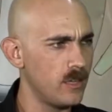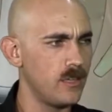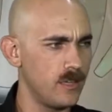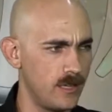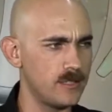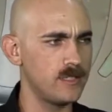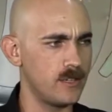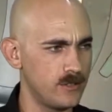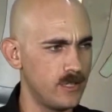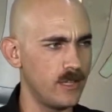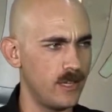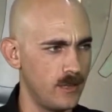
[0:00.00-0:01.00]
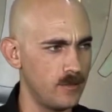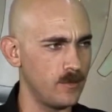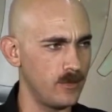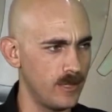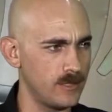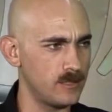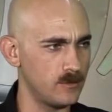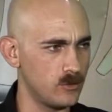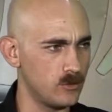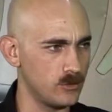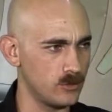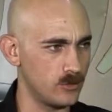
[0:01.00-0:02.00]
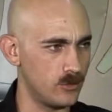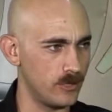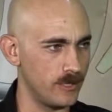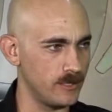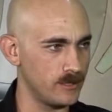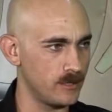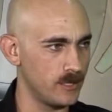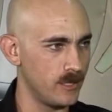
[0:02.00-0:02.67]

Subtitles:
Yeah, South LA. I remember you had some cool stories.